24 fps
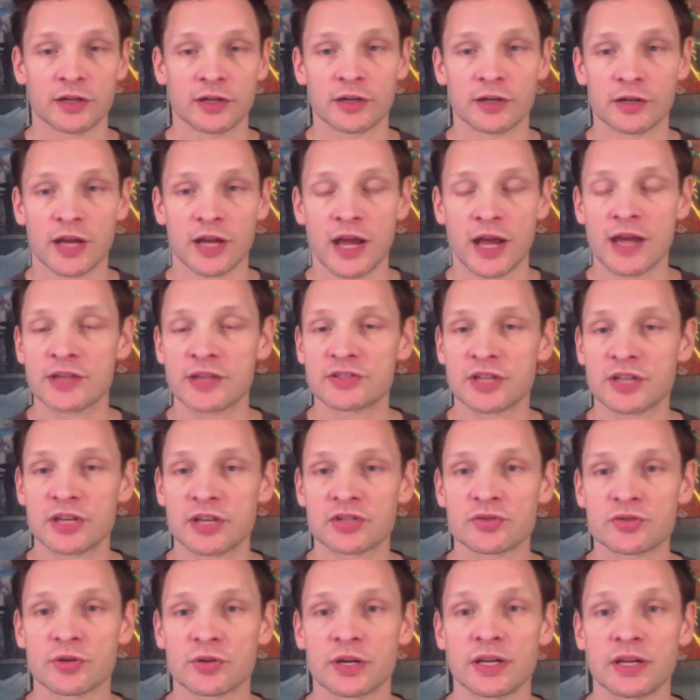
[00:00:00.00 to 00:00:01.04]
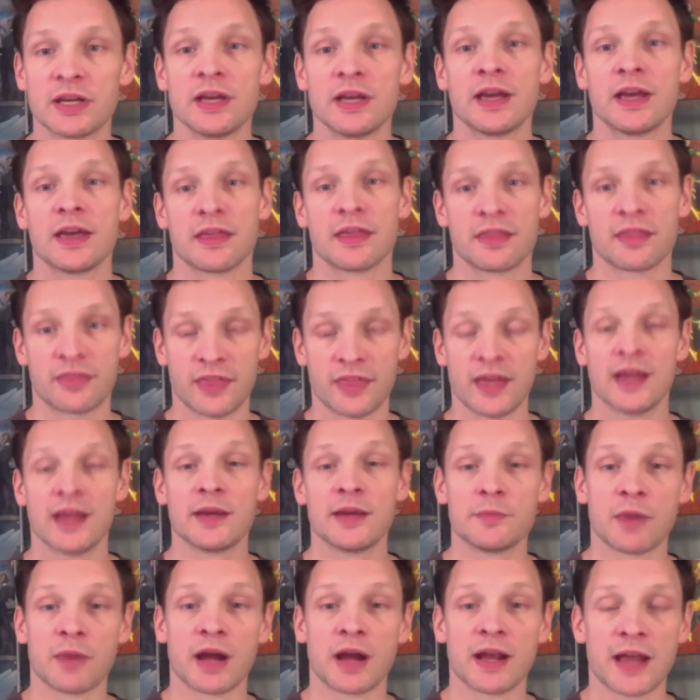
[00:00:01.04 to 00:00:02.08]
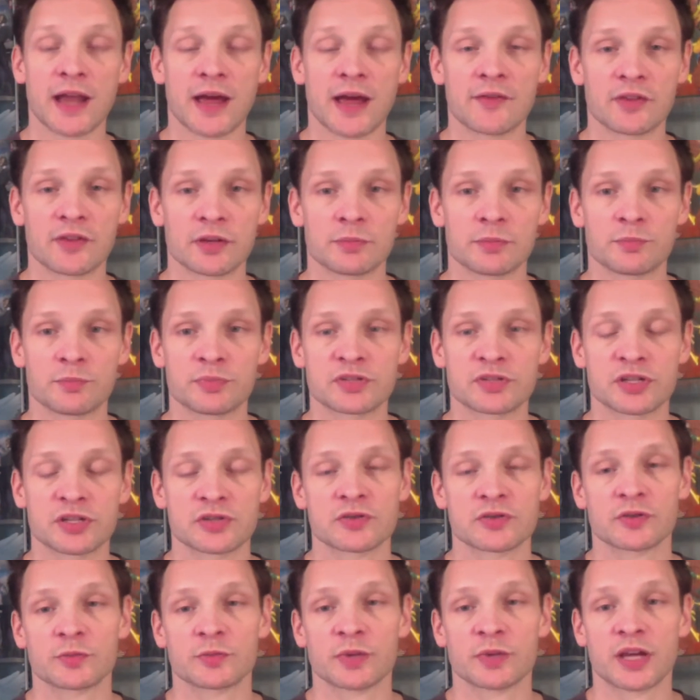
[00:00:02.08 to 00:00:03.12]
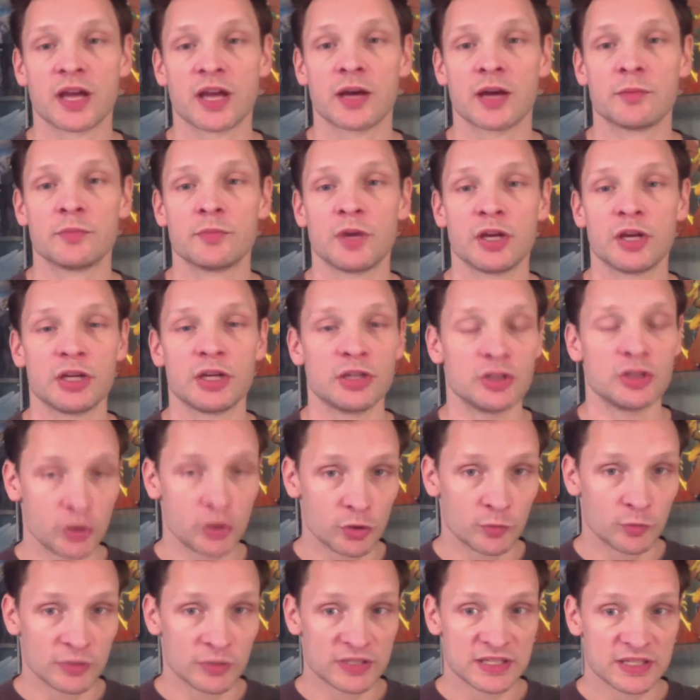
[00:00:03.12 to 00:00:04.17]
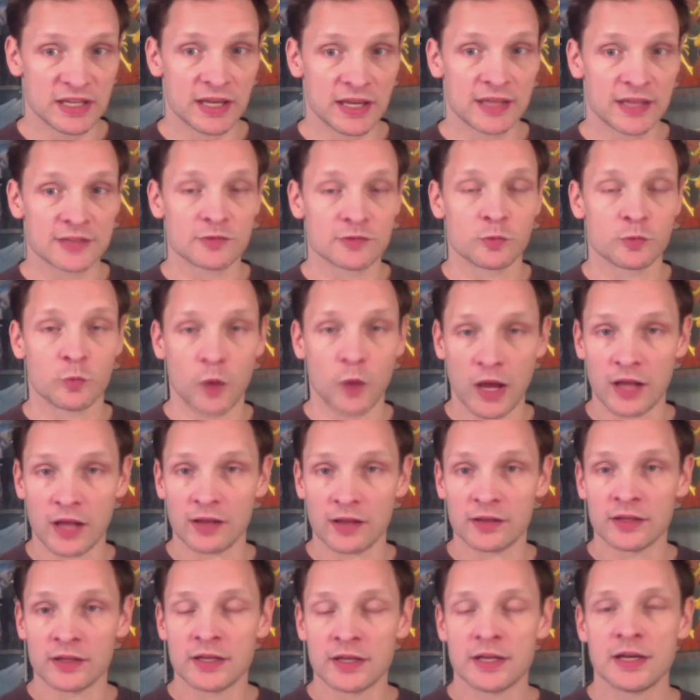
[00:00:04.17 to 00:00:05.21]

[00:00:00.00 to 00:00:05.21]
ancestry, they might have the potential to become Inhumans as well.